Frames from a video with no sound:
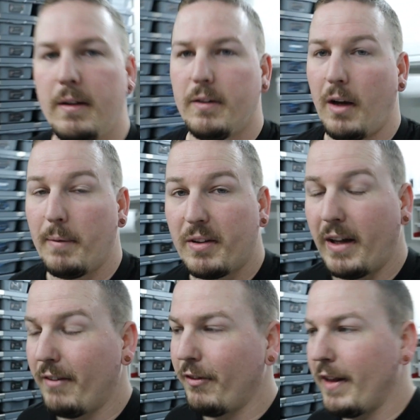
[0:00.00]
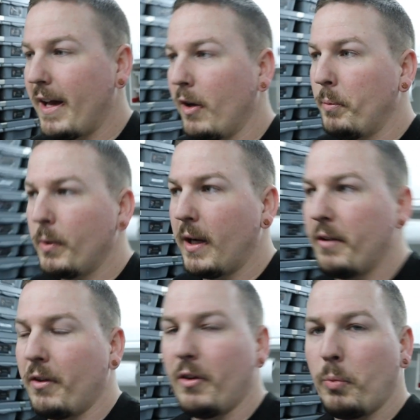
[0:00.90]
So I'm excited for that. I hope you
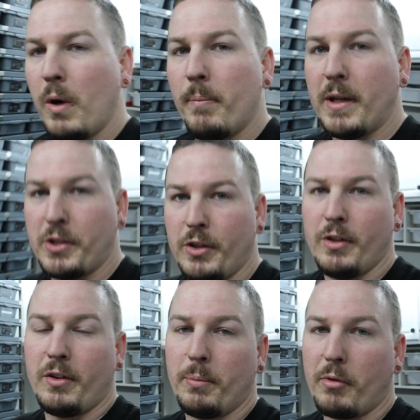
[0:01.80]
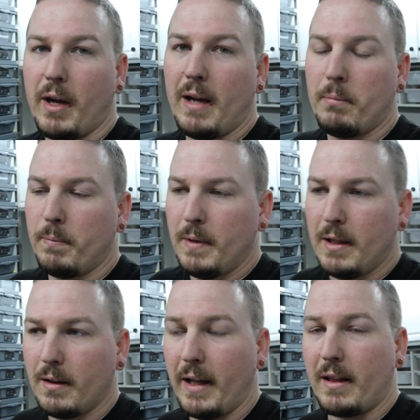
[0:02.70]
guys are as well. Make sure you're subscribed,
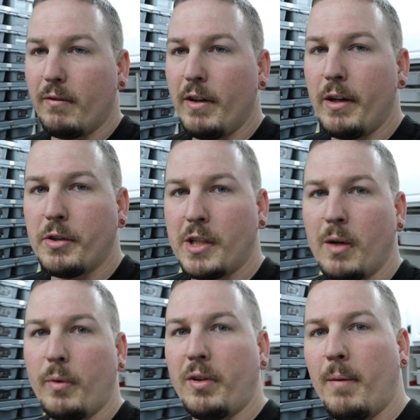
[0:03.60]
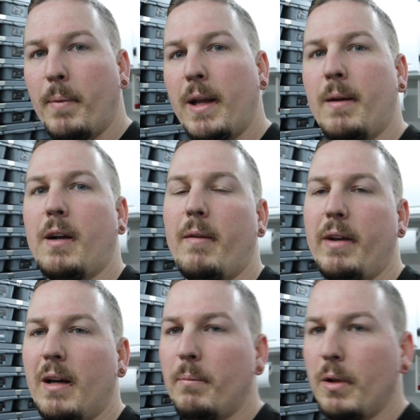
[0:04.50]
like the video, share it with somebody.
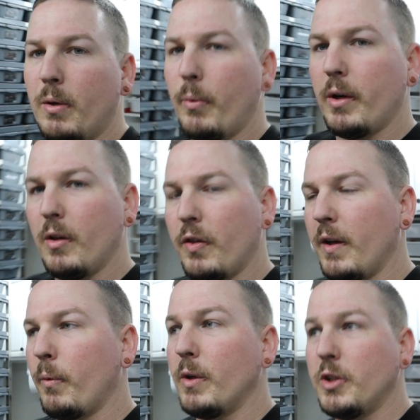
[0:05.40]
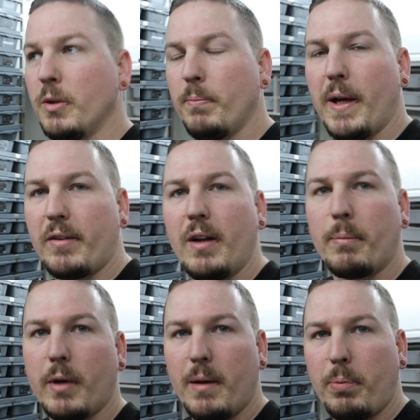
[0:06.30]
Comment down below, what do you think? What's your next
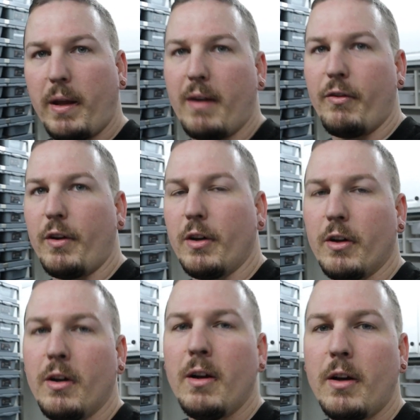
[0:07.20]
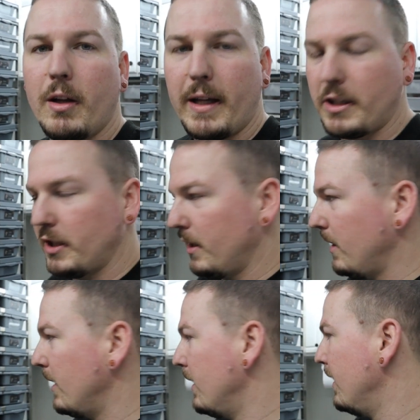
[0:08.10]
upgrade plan for your
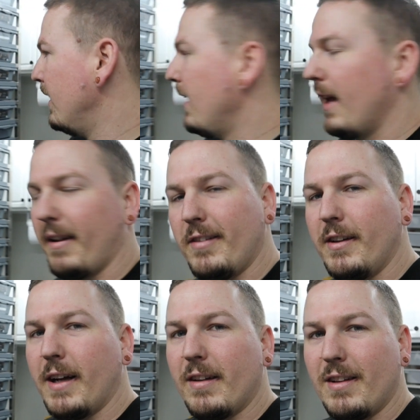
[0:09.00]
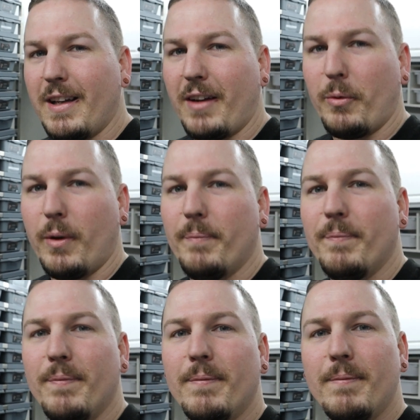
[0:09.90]
collection? And I'll see you guys in the next one.
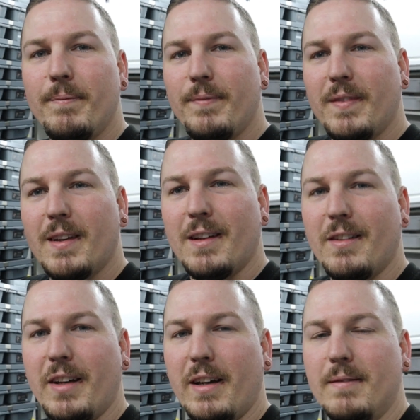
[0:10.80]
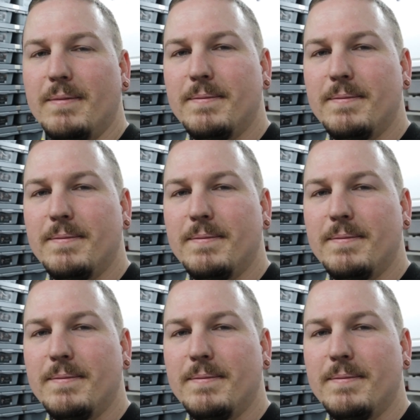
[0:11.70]
See ya.